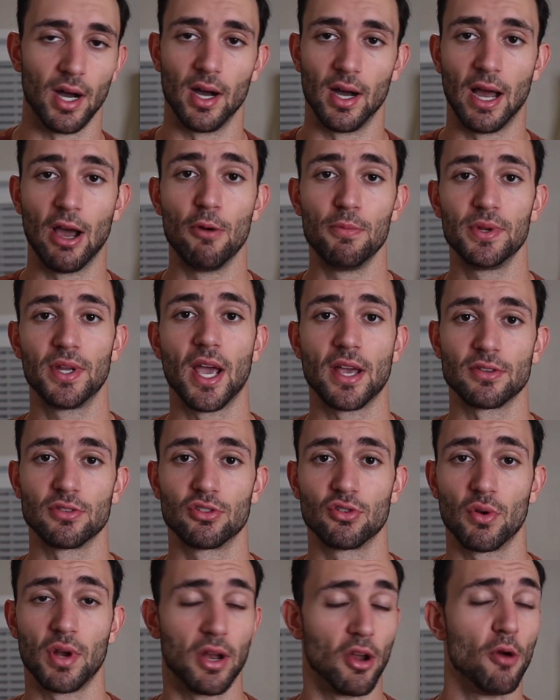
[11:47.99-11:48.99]
Uh, I hope you guys
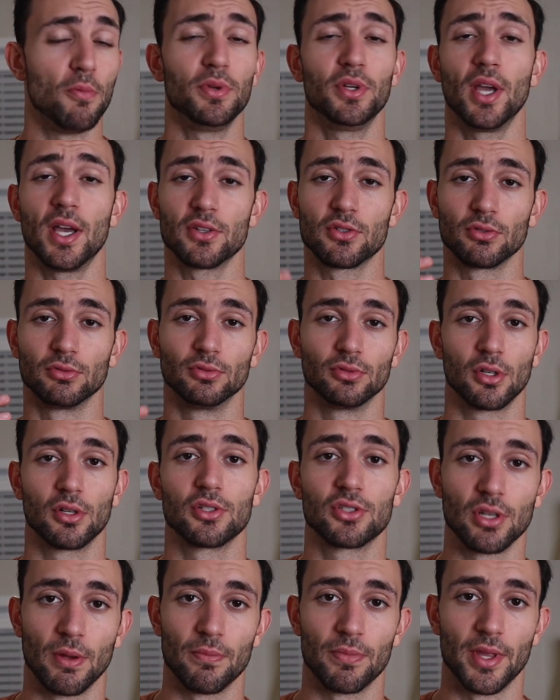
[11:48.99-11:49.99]
enjoyed it. I hope you guys
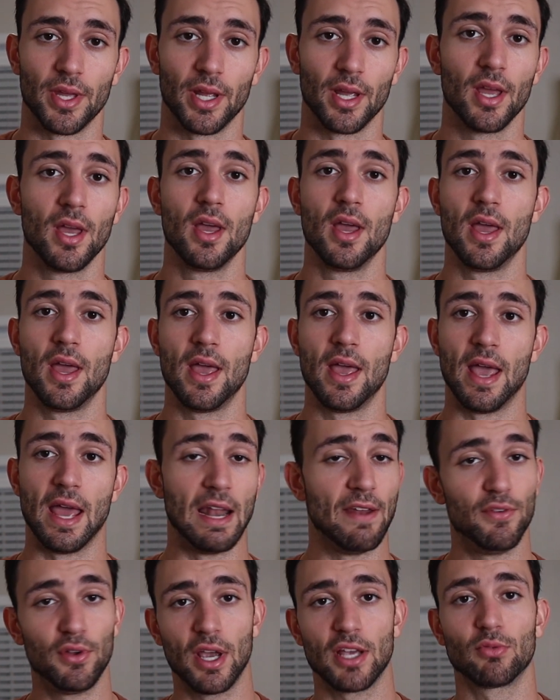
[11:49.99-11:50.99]
learned something.
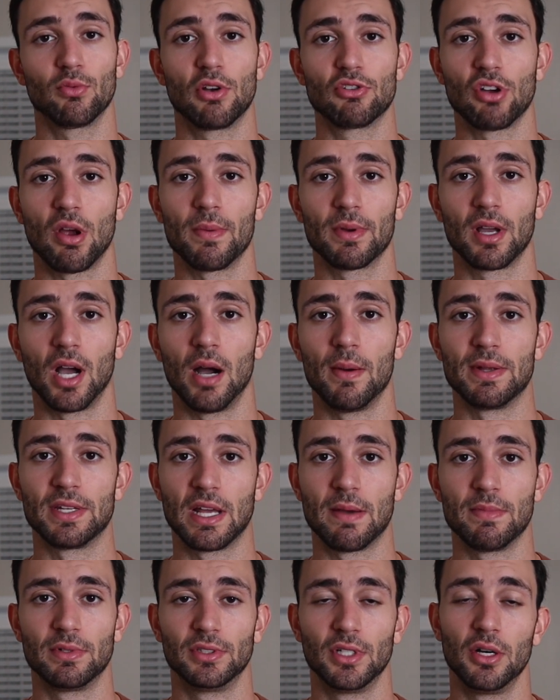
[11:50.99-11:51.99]
And if you guys wanna drop a comment
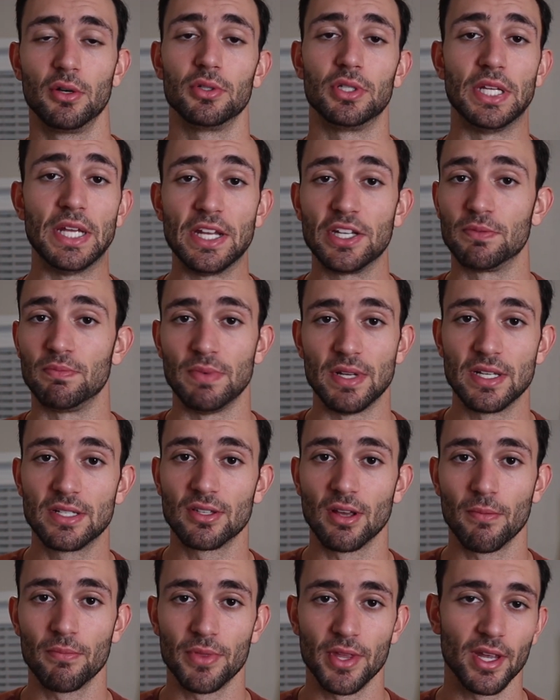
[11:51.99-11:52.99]
down below, teach me
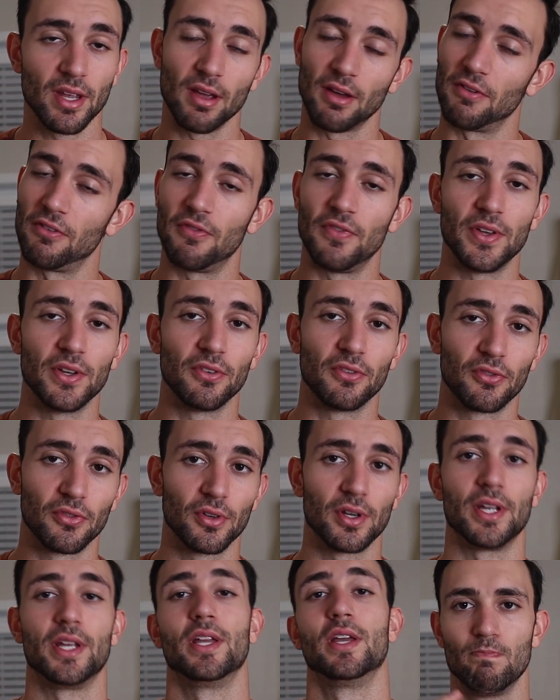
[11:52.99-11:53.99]
something, feel
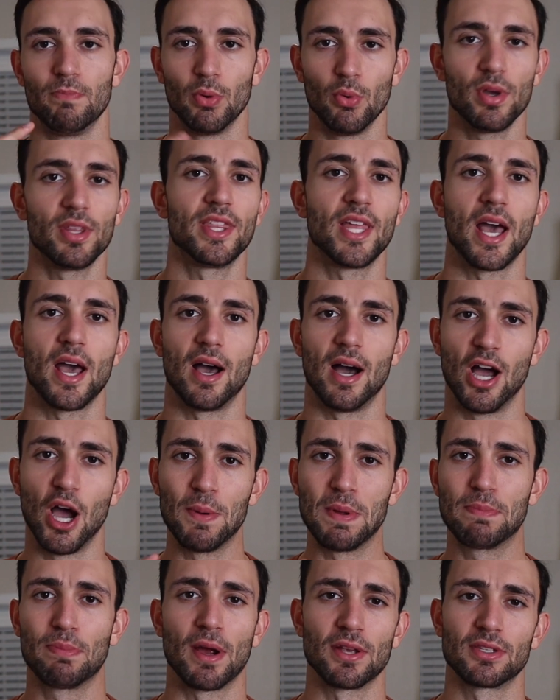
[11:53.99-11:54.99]
free. But with that, I
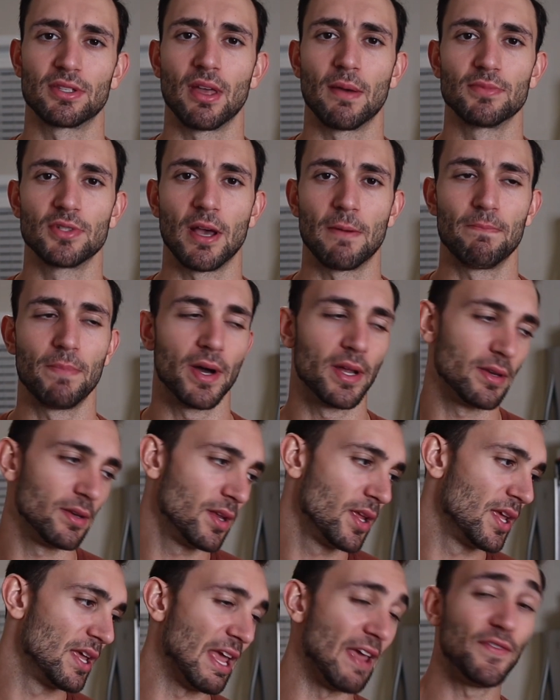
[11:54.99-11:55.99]
hope you press the thumbs up
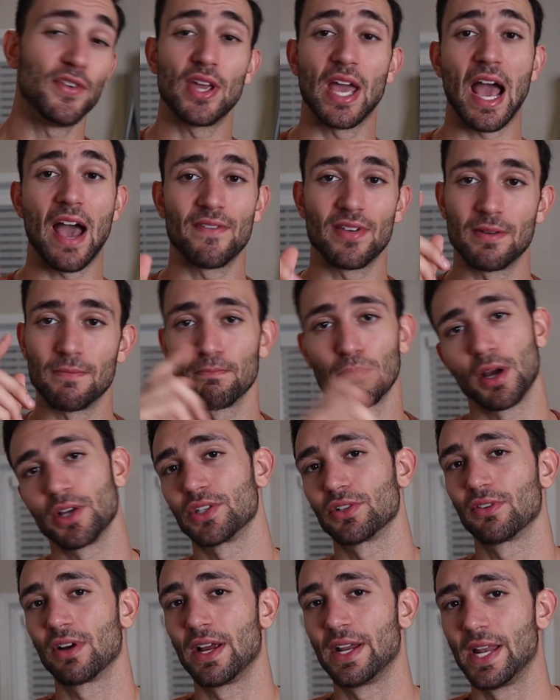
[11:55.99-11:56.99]
button. If you haven't,
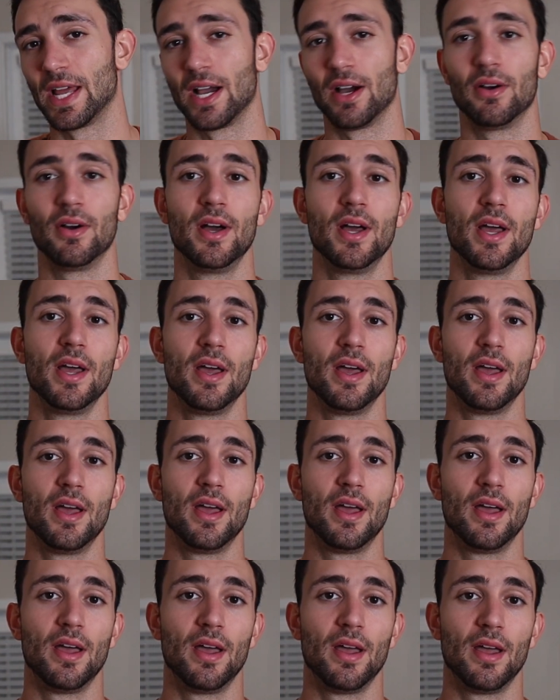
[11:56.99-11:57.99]
press it right now.
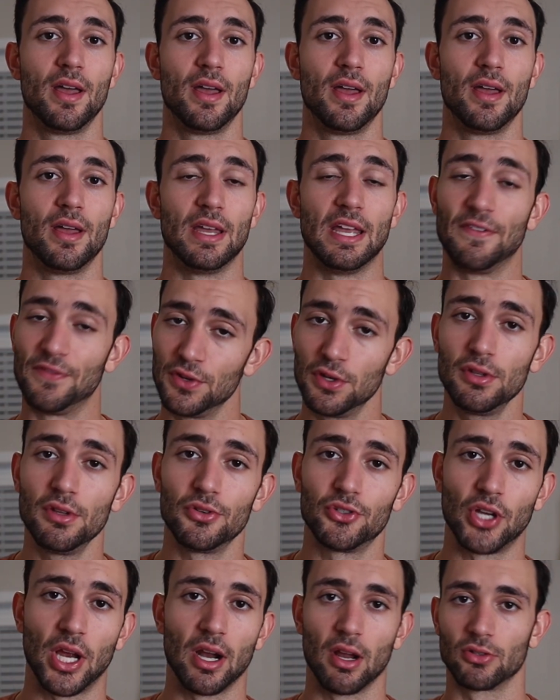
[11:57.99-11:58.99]
If you're new to
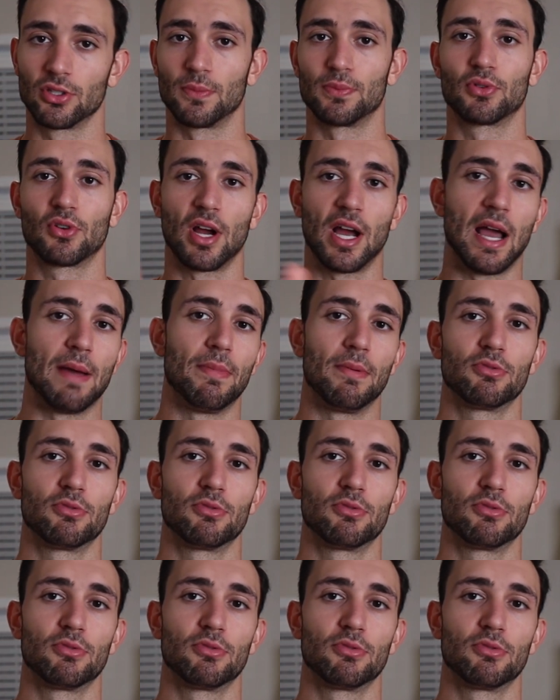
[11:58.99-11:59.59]
the channel, subscribe.